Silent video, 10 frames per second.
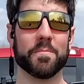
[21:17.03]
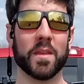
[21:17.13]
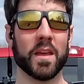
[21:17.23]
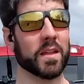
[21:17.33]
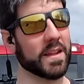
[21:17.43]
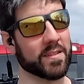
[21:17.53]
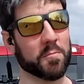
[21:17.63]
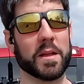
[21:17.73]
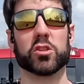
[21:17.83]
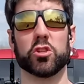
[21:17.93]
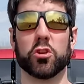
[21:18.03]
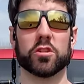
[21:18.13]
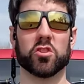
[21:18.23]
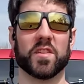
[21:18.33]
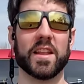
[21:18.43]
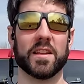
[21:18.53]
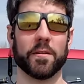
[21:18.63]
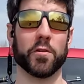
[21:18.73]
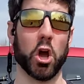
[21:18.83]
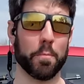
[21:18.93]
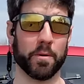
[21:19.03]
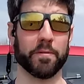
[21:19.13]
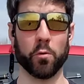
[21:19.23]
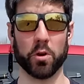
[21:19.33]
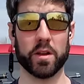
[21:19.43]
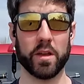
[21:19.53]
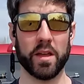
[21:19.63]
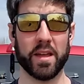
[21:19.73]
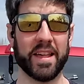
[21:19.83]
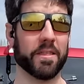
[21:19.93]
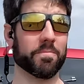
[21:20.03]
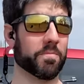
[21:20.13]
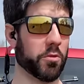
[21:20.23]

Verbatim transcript: Not to mention you could just get a different upper for it and